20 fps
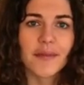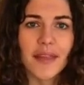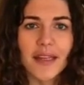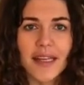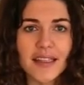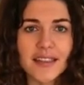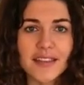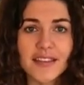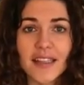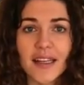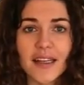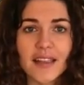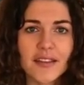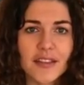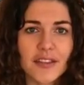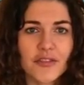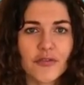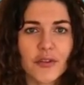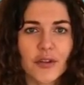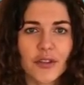Getting
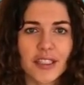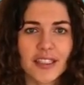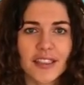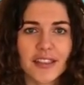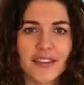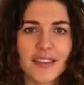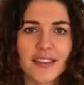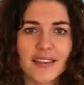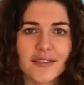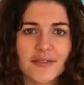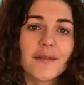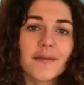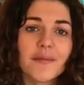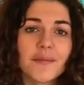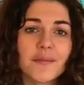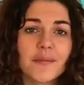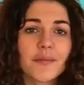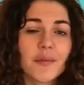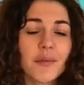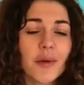started is very easy.
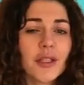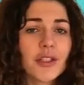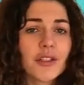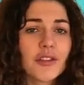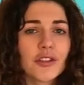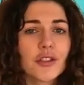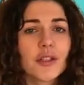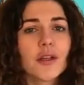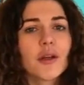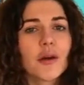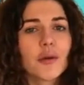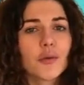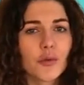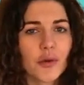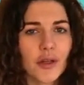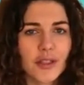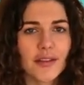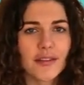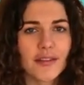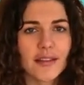Register
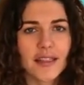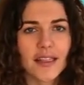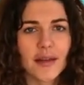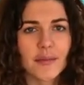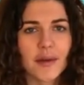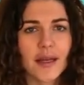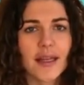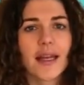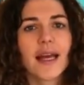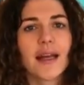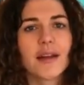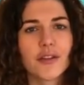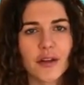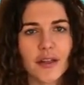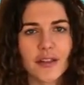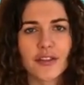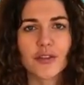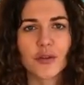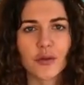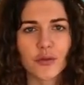with the email
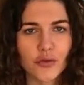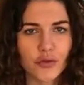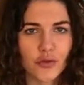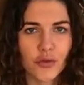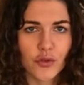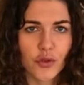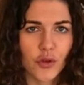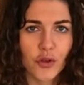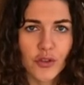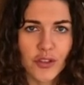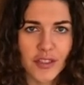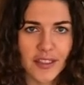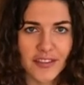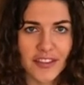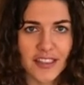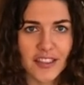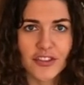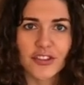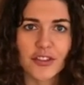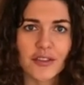address known to your
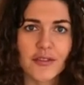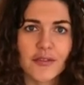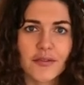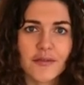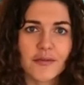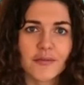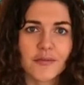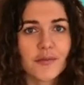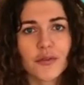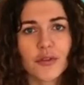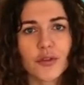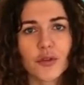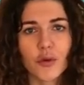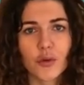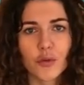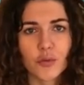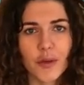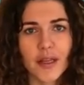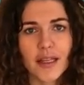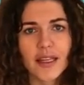organization
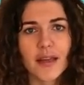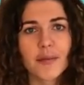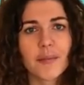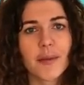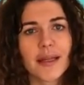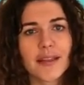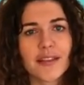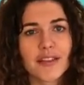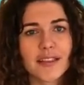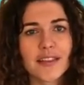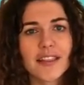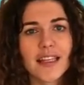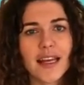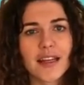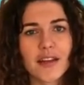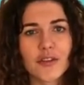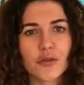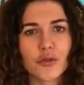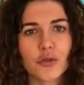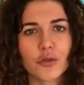so we can best
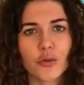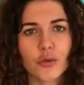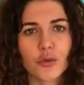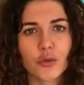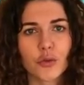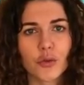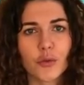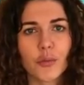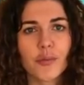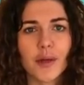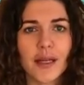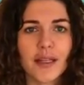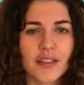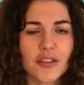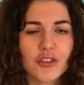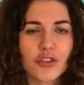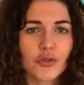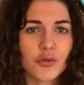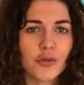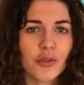assign you to a group and
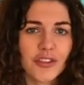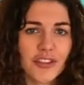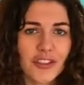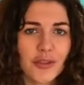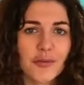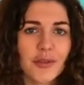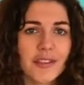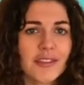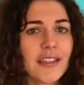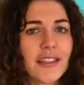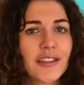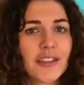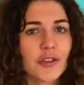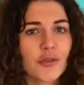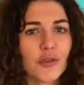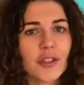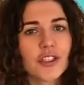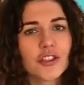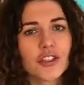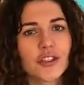ensure seamless
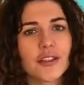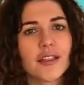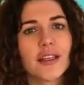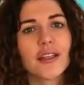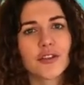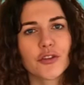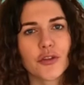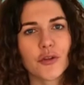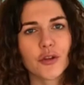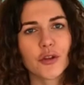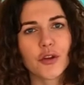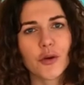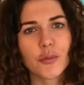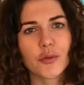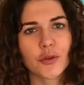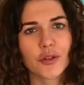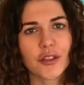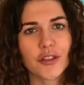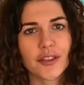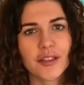integration into the
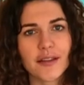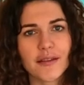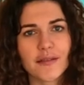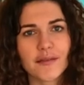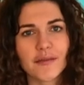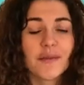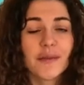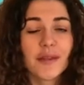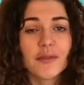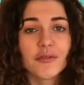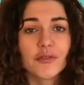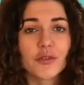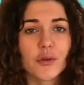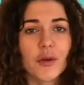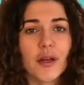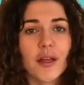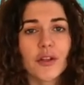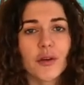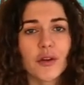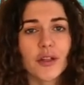community. If you
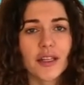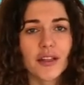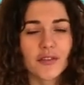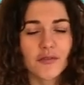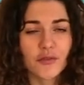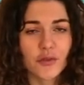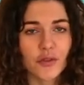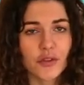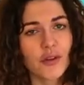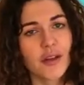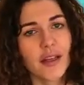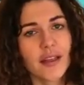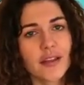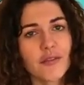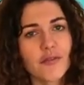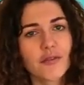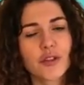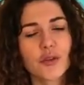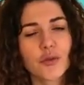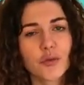are looking for your
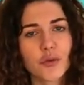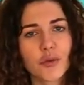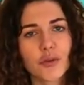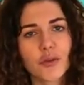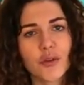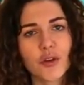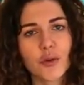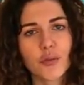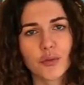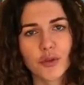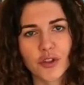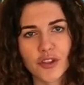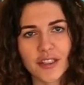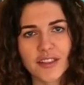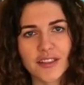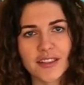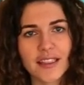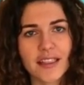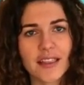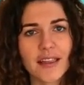individual
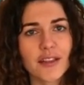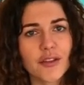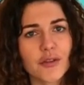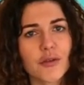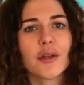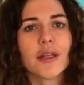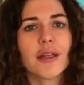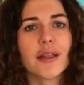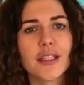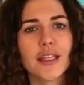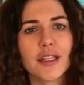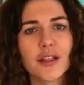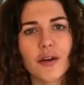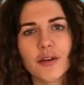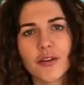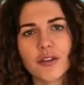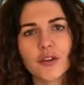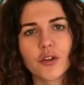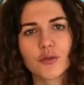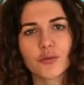community, you can click
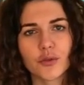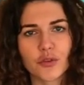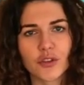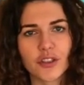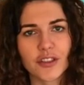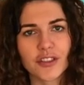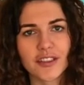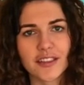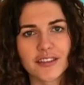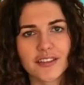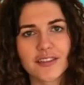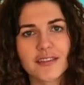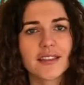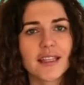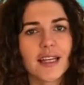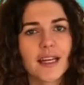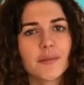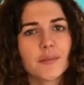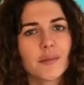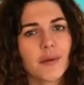on the Communities
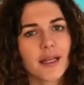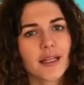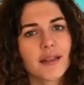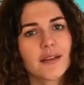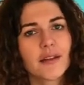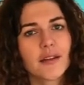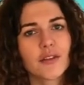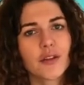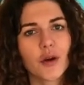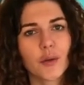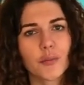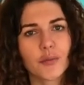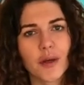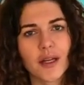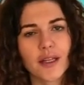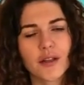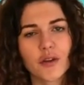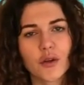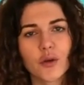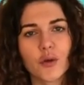tab at the top
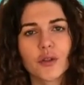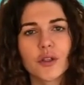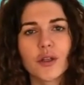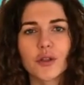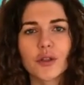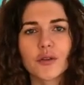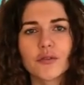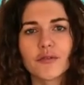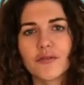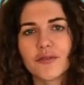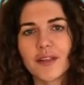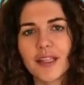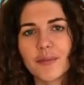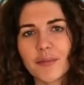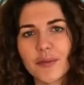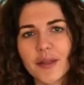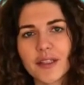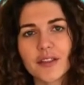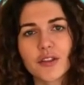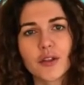right corner of
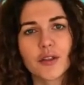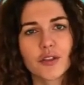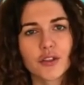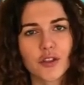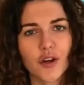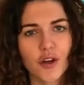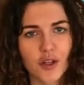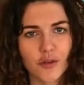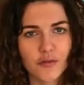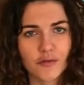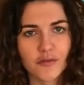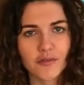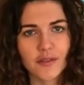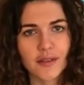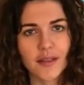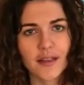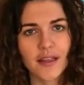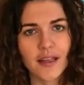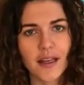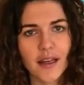fainin.com
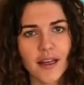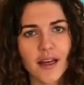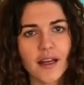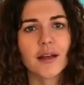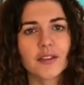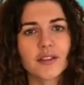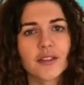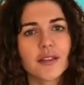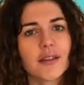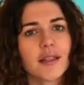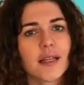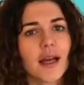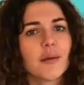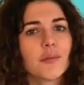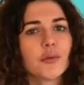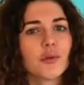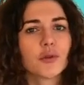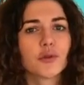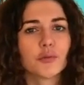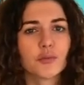under the
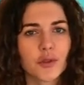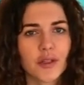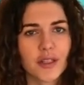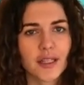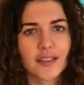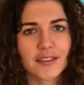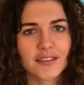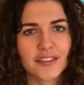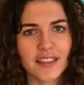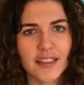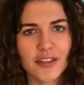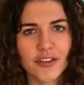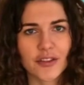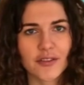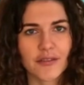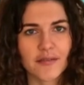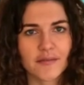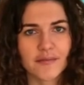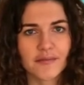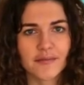Upload Product
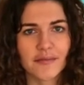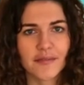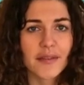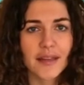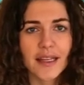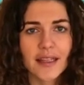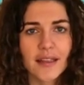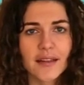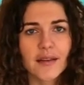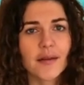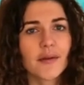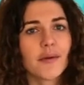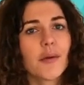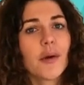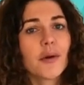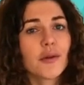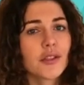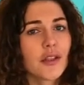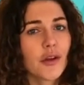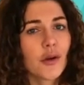section. Then,
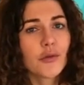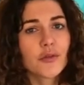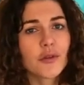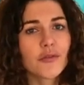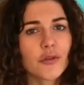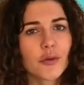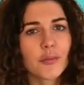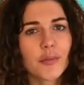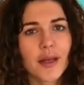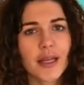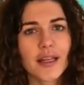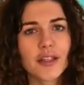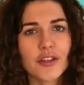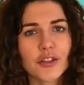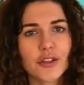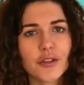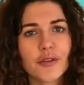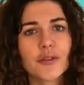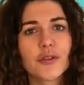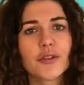on the overview
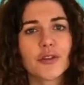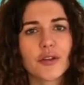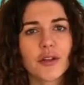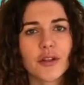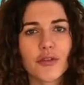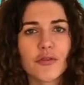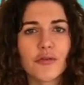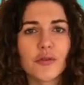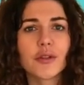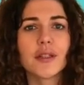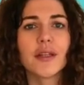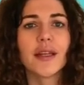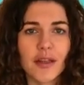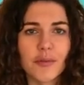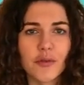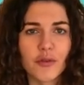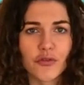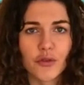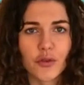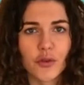page, search for the
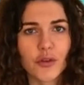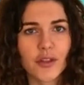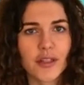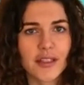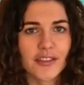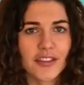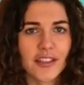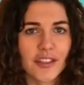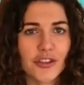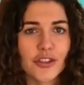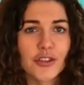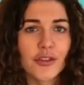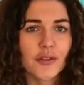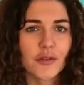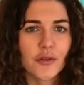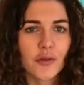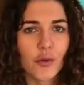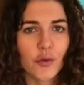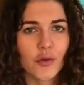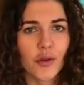name of your
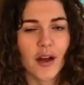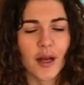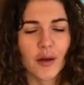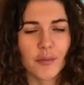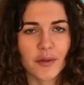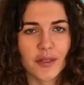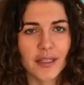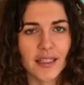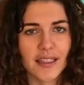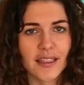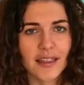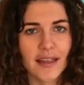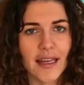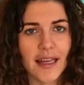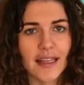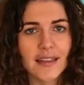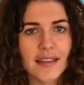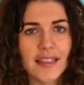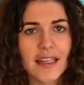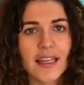organization or company
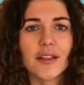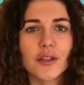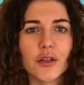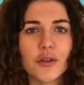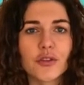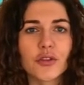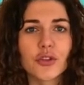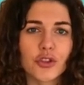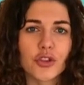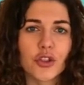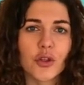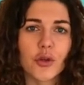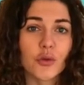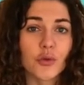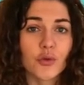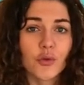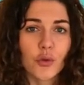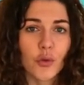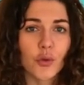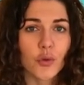and click on
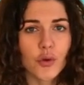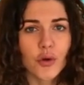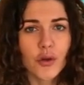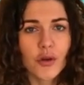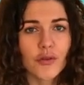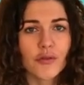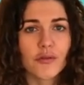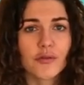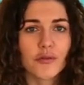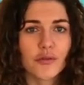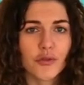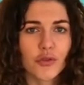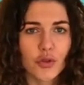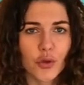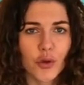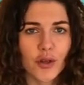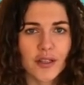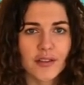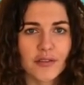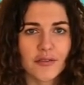Show or
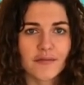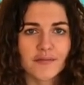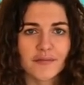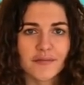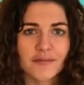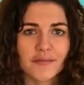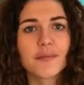Join.